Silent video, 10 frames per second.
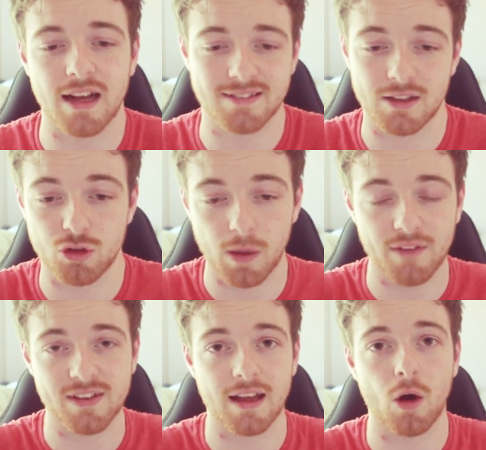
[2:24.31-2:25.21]
as I do
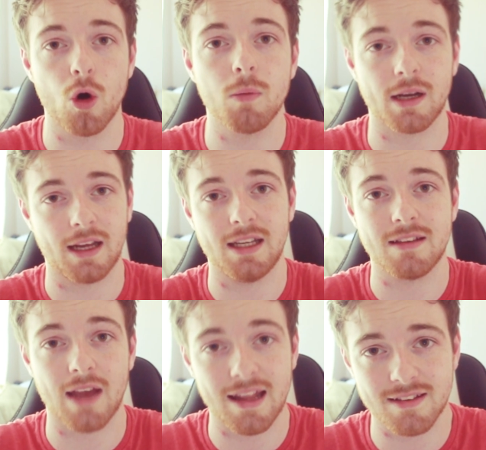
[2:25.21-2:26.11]
have to get home and I
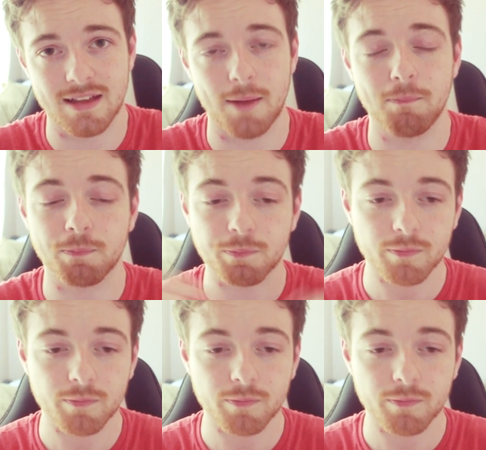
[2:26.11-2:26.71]
need to edit them.